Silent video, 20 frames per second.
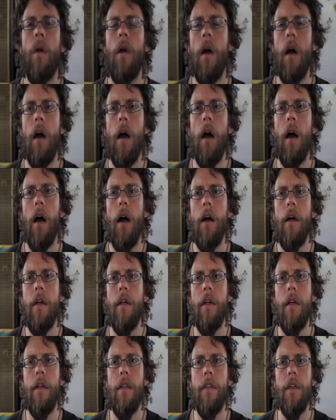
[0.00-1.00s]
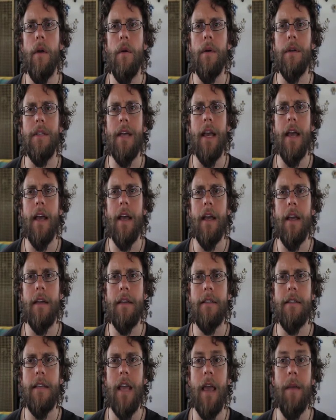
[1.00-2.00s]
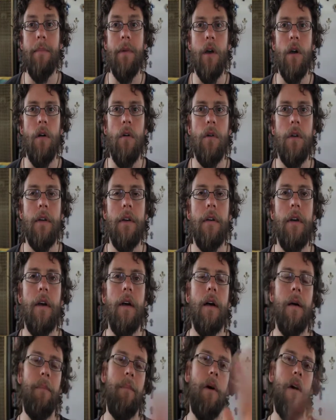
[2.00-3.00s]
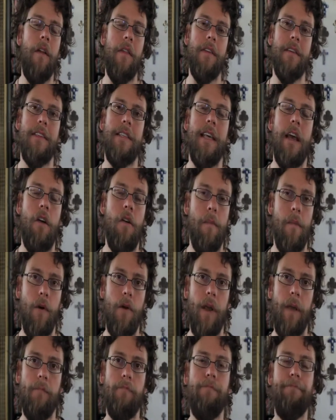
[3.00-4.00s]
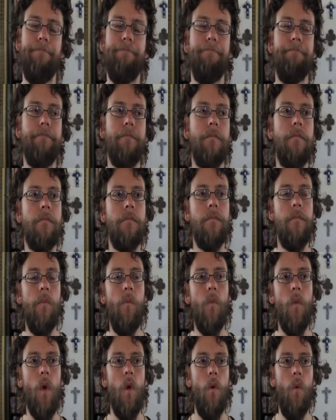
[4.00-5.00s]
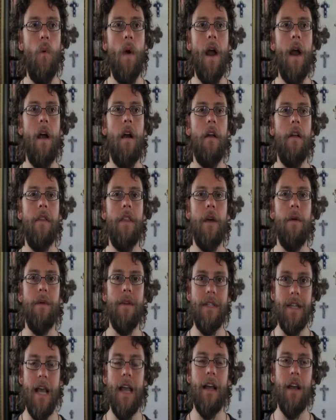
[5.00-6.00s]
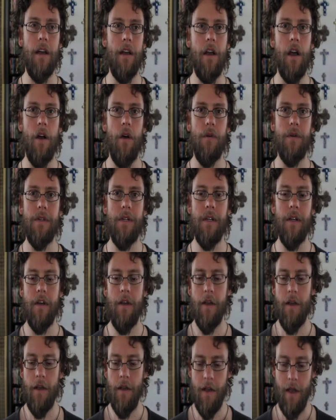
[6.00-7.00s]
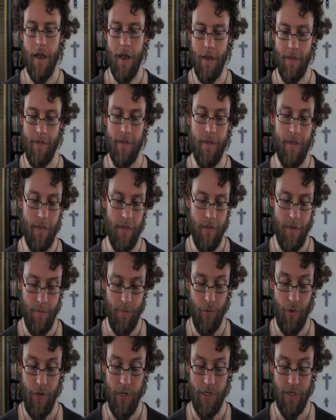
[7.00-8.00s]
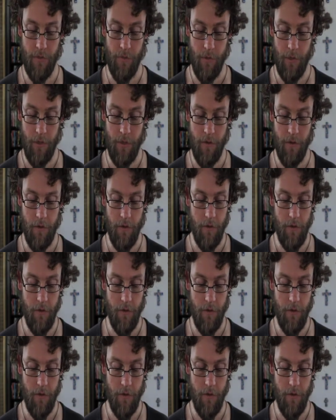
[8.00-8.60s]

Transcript: there was a scapegoat part of the ceremony where they would take a goat and the priest would